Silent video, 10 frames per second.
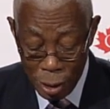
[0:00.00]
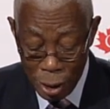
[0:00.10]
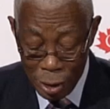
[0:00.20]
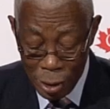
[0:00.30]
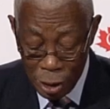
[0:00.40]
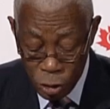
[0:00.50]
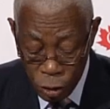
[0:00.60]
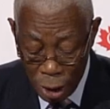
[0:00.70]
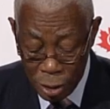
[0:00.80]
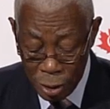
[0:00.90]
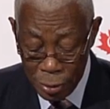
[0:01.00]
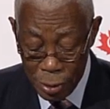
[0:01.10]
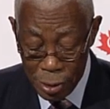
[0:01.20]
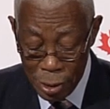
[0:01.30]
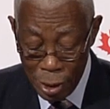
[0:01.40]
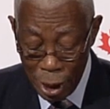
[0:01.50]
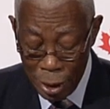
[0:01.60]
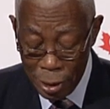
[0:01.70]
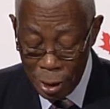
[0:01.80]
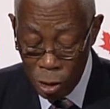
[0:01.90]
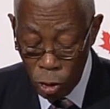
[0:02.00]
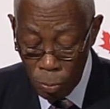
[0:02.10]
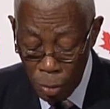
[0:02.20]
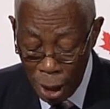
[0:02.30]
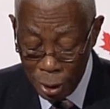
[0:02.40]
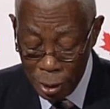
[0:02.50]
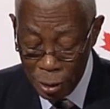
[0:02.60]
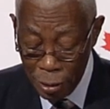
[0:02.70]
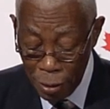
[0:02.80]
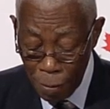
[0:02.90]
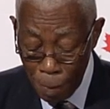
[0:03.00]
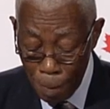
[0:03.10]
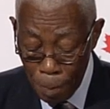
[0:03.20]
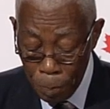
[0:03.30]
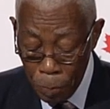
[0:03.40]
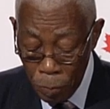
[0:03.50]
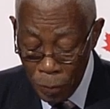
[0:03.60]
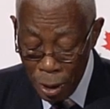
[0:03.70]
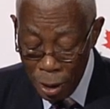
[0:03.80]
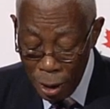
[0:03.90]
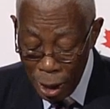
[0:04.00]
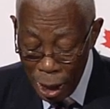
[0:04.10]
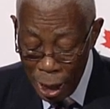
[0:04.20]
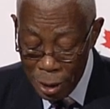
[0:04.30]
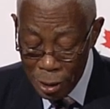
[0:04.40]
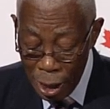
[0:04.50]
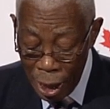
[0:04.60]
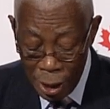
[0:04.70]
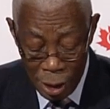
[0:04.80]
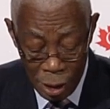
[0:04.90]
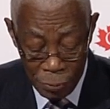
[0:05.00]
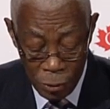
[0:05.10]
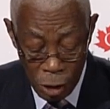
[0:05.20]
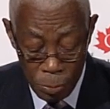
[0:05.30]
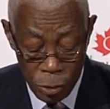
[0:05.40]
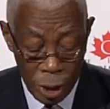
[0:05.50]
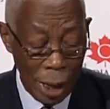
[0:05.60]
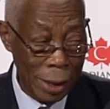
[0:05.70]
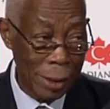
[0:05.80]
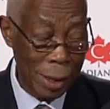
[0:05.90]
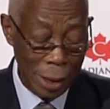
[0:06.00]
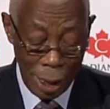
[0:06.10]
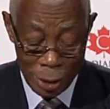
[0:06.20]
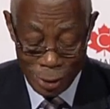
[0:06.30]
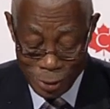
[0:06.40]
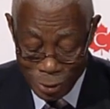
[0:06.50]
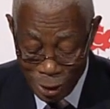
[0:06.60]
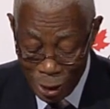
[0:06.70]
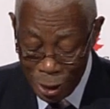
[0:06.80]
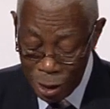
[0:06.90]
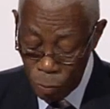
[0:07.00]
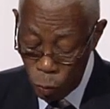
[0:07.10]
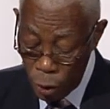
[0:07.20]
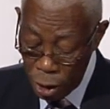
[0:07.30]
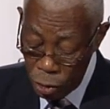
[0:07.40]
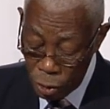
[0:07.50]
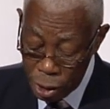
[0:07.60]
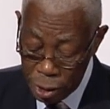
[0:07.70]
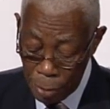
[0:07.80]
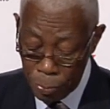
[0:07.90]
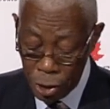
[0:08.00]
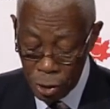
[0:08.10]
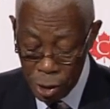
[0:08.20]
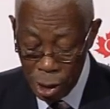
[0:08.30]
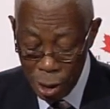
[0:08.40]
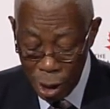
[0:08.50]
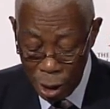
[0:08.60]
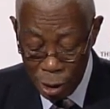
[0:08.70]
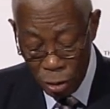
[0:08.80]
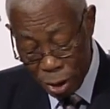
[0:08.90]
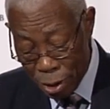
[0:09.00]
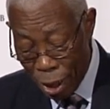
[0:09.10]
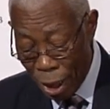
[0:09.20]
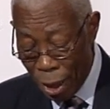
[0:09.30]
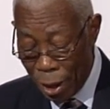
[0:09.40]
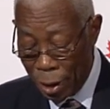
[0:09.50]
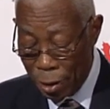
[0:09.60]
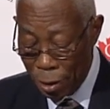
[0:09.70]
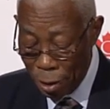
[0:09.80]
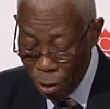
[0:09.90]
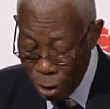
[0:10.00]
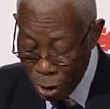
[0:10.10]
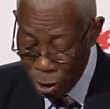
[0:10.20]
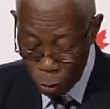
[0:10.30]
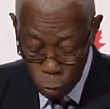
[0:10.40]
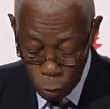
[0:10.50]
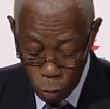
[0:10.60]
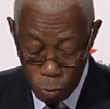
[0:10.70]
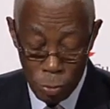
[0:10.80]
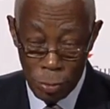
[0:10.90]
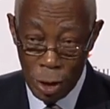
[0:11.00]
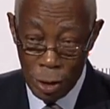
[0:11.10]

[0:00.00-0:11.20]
in the attractions, and in our marketing. As I have come to Canada at a time when your temperatures are not as high as at home,